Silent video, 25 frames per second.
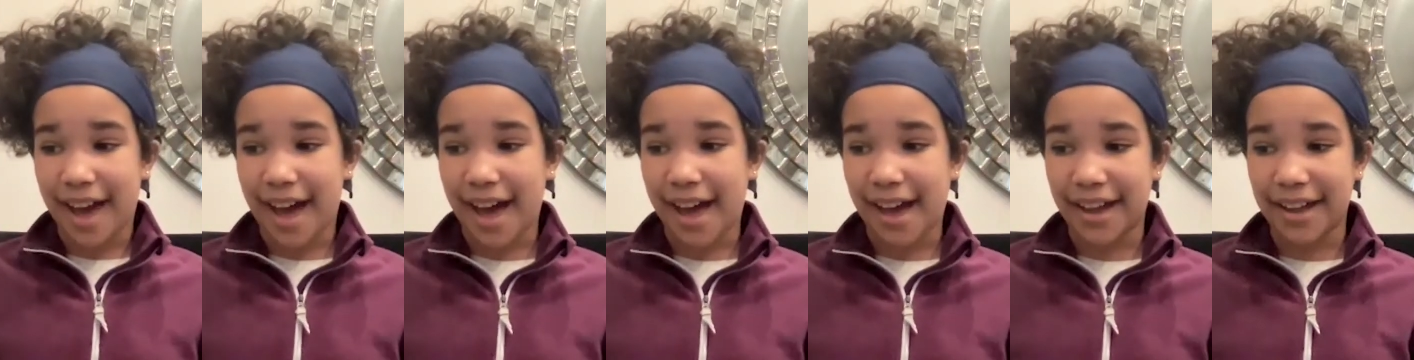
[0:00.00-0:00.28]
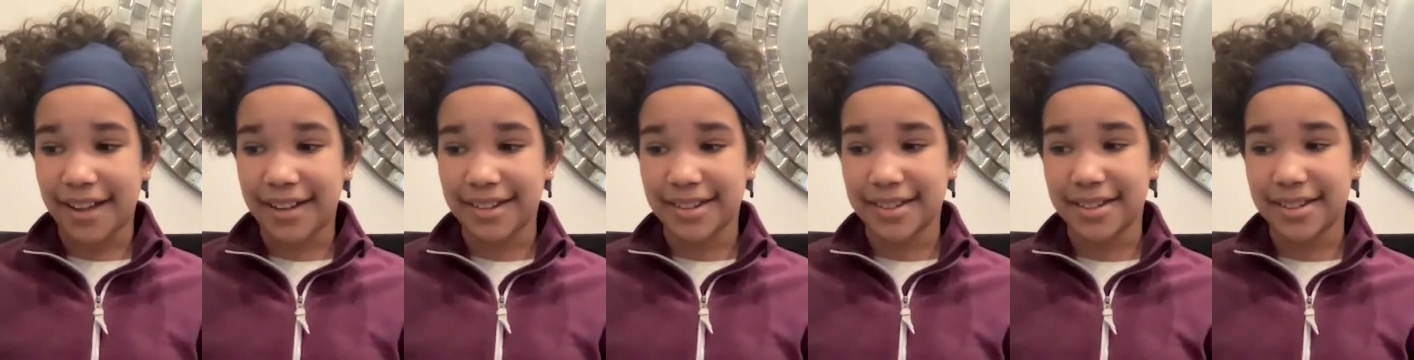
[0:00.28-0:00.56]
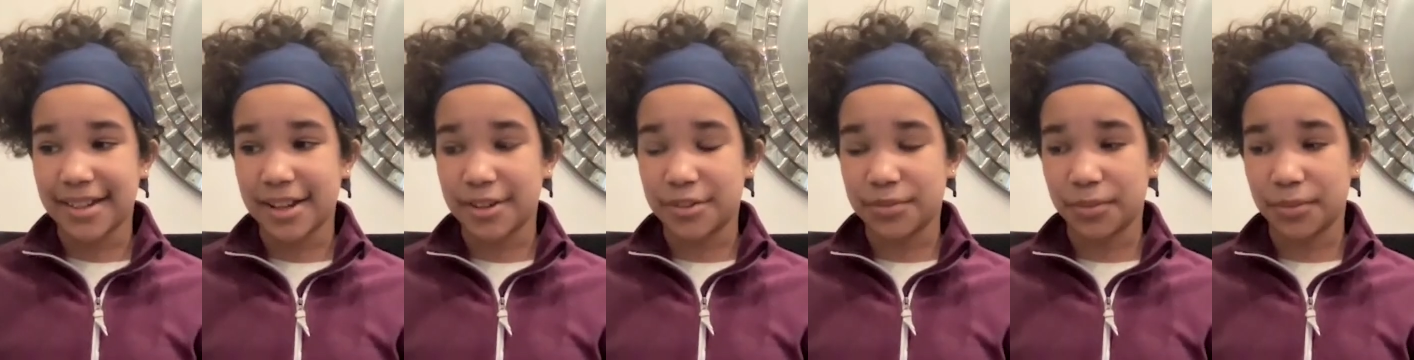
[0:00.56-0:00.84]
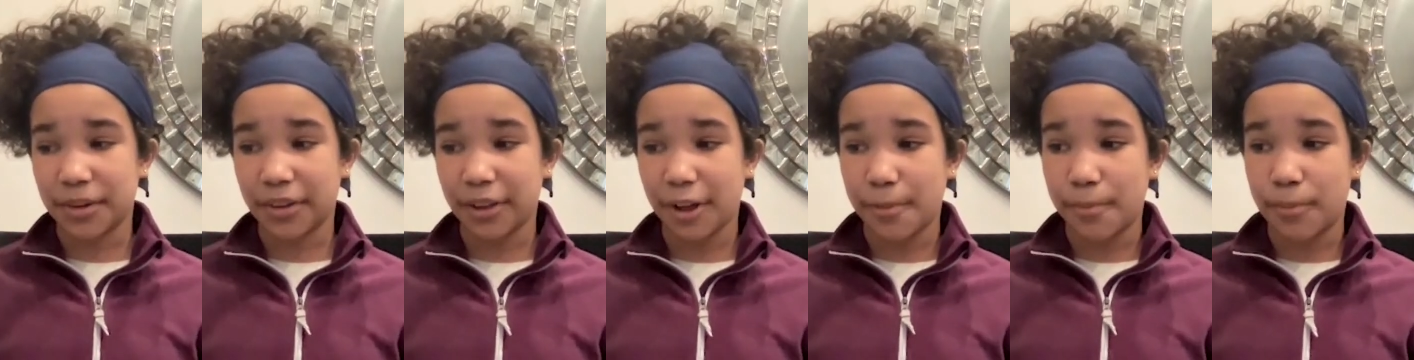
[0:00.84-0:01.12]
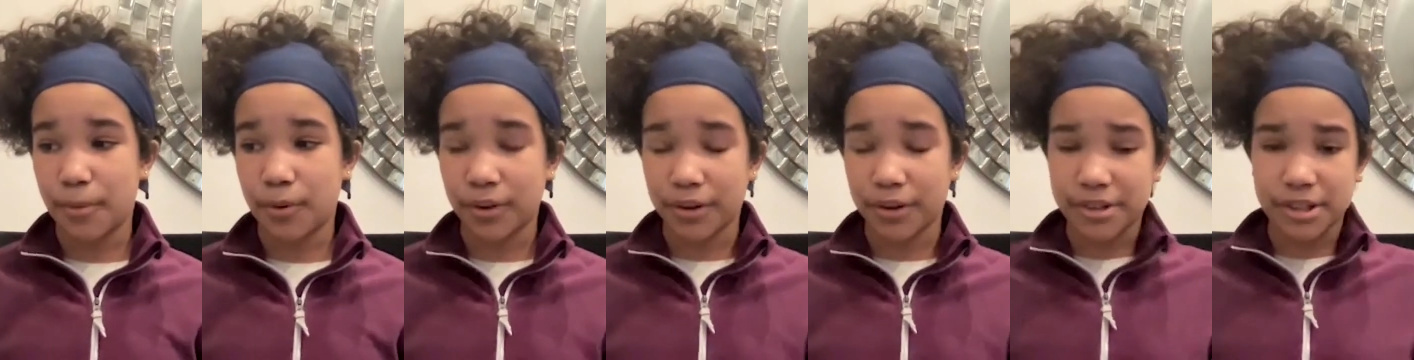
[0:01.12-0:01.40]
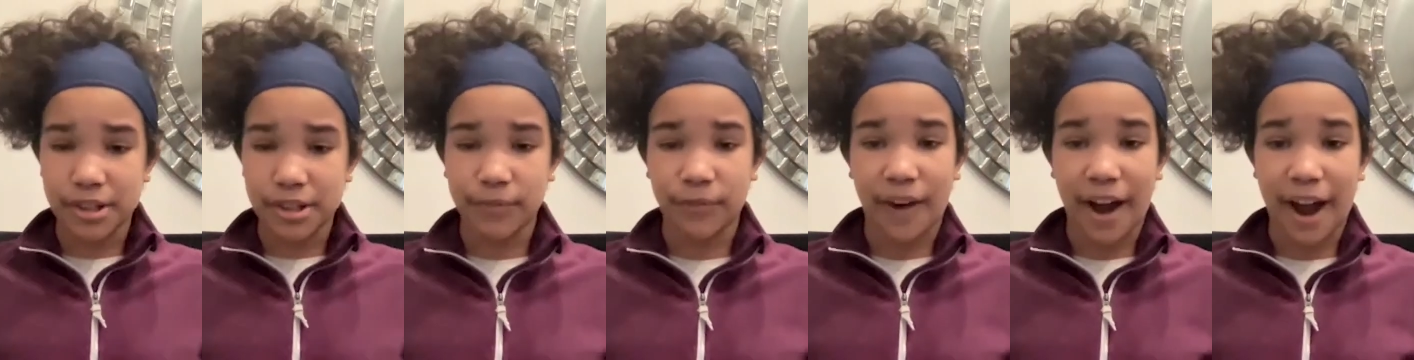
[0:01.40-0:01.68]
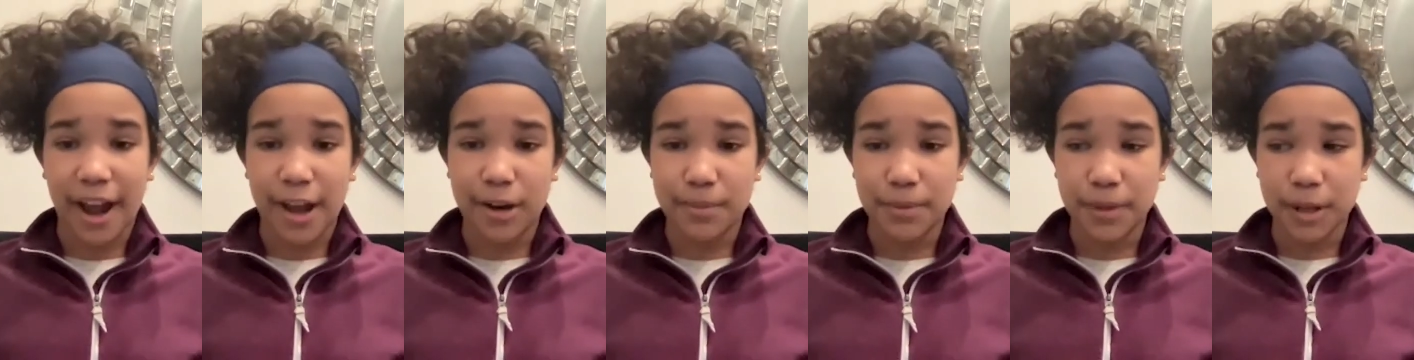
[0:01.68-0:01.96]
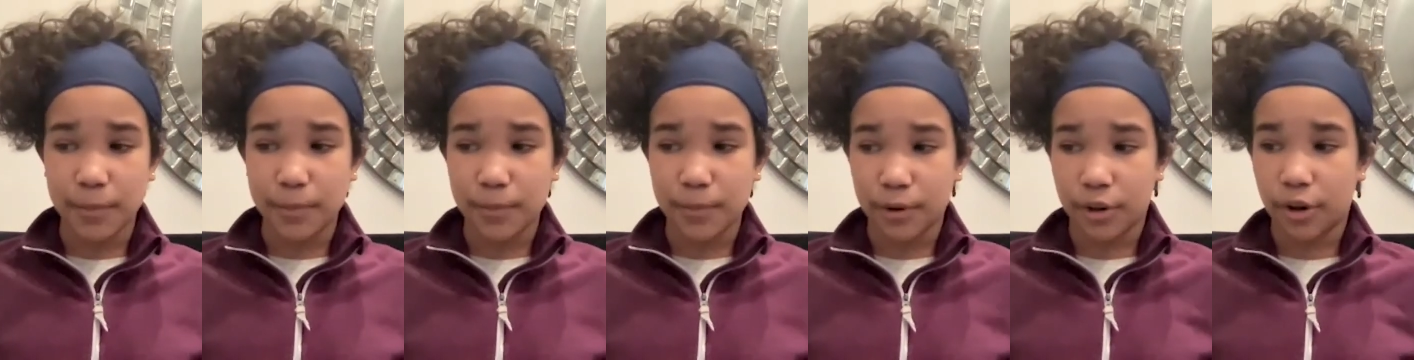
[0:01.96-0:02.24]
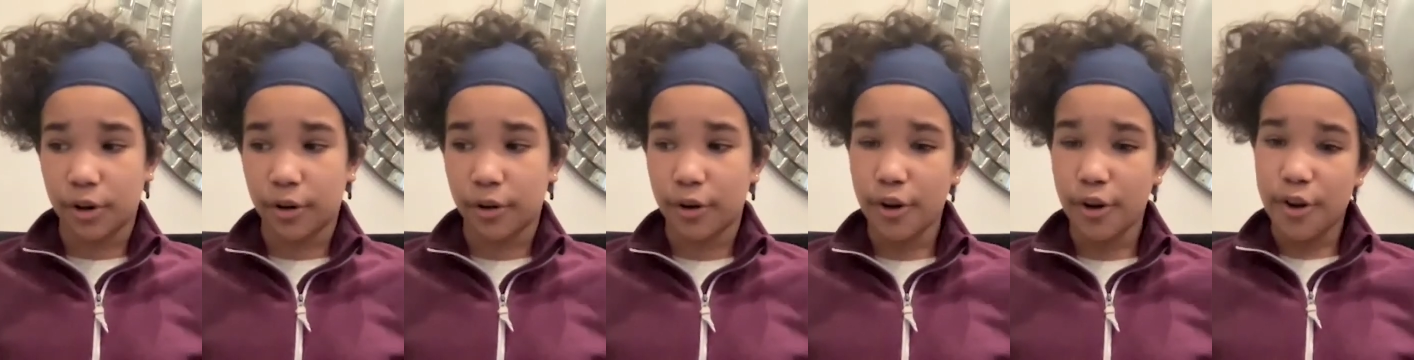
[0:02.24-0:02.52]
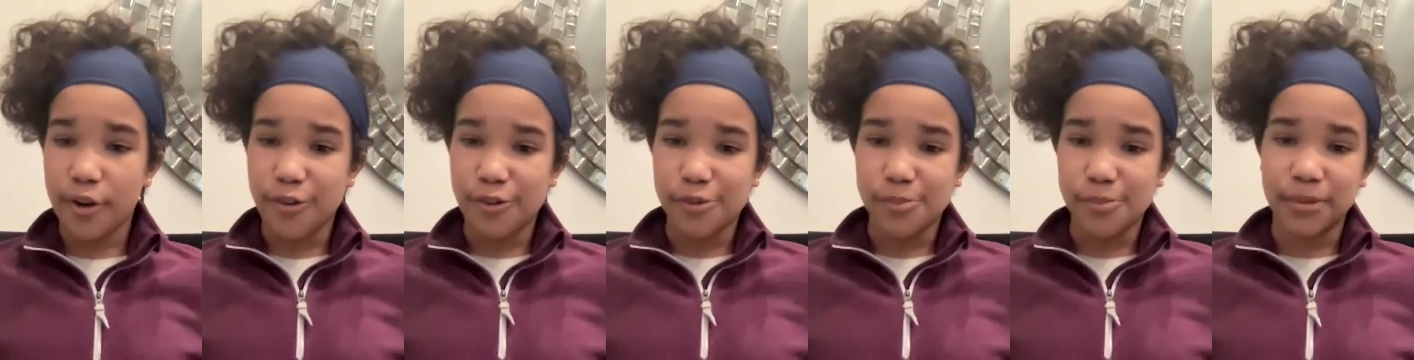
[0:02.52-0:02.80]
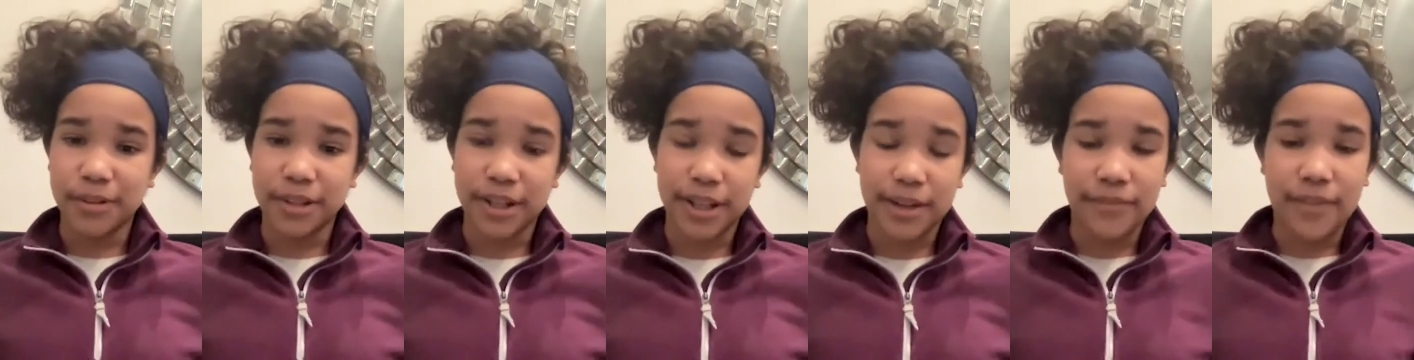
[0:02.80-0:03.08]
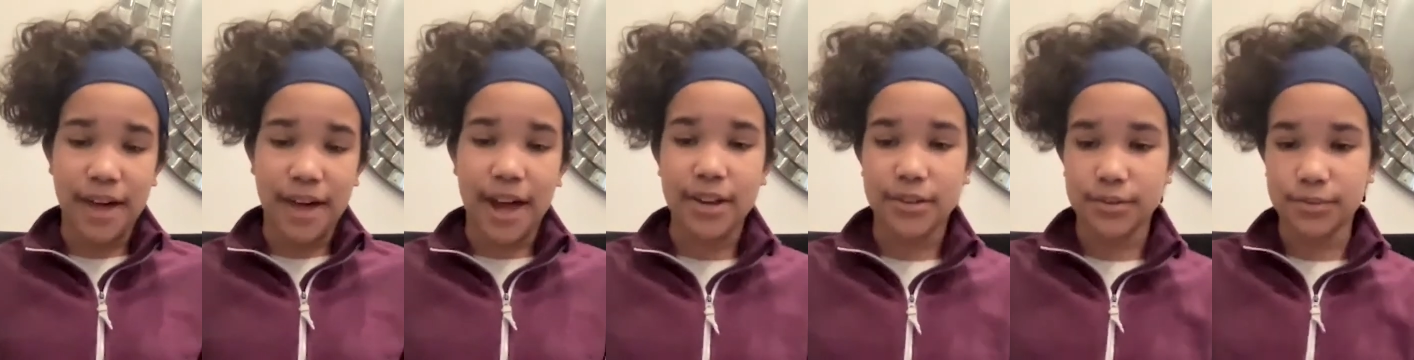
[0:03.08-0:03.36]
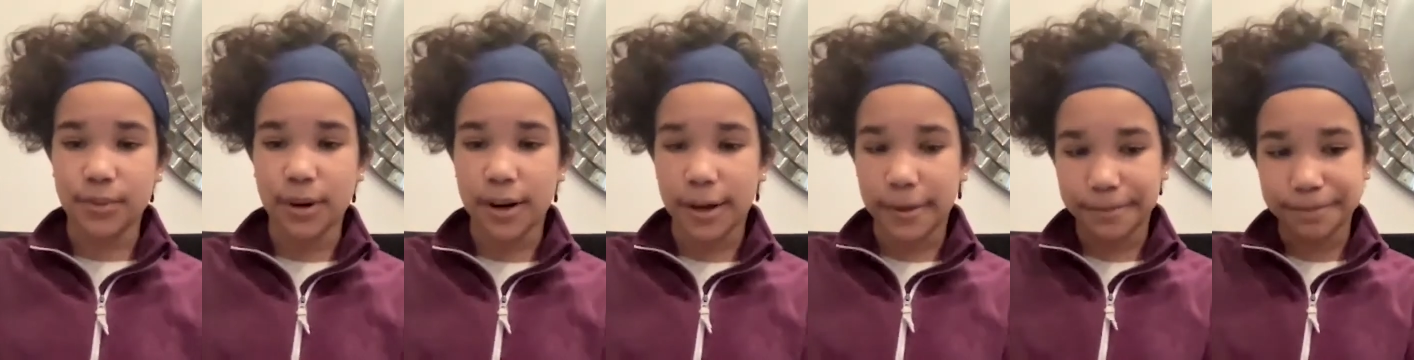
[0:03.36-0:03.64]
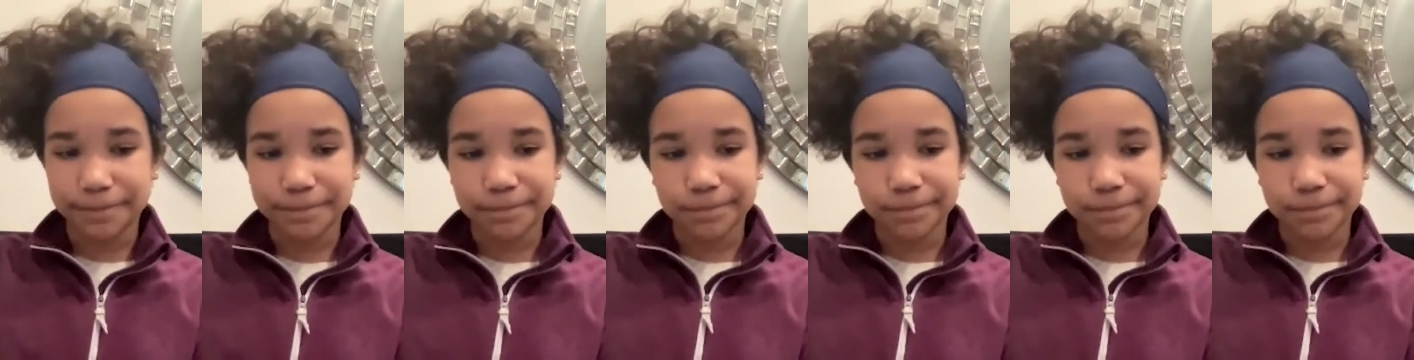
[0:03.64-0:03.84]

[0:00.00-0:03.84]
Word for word: And it's really important to find people who believe that as well.